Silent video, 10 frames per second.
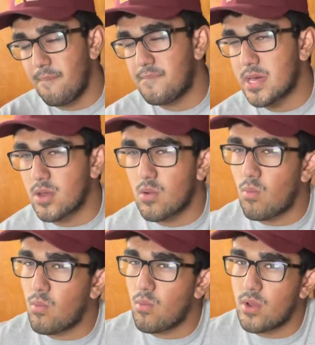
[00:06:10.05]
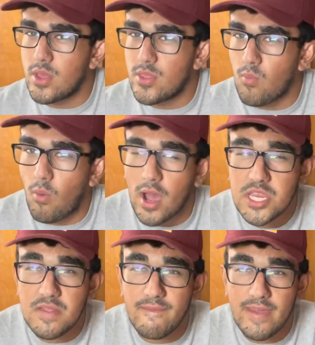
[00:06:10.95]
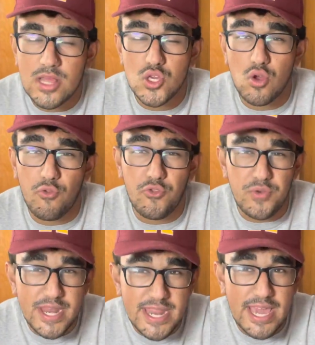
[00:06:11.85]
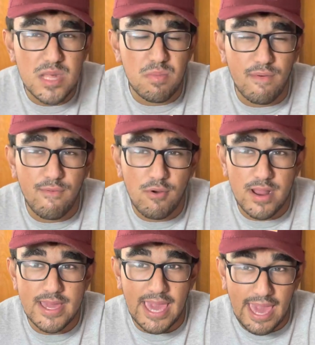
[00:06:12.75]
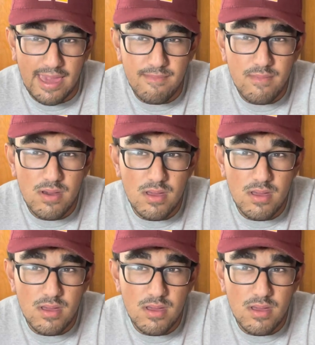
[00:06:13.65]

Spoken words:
But Washington fans know 3 days before a game,